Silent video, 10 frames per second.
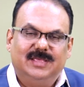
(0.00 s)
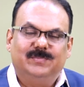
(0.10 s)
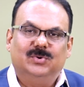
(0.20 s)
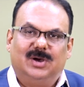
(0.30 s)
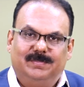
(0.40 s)

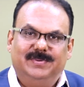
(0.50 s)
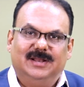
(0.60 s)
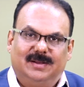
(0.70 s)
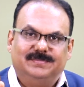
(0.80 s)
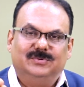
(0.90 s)
keep you up
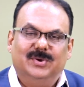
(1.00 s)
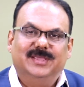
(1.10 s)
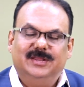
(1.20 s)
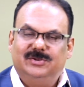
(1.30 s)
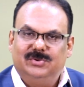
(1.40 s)
and up
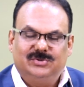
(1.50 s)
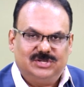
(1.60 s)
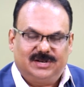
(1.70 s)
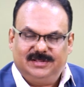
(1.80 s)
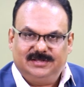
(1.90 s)
going into your
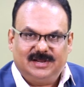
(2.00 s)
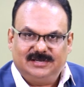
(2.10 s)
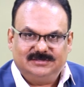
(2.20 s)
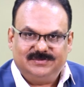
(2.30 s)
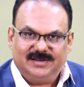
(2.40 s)
journey.
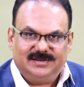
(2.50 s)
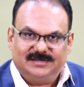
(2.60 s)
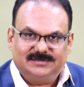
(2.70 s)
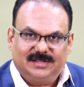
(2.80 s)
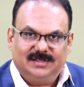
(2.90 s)
That is very
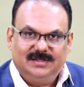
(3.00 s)
interesting.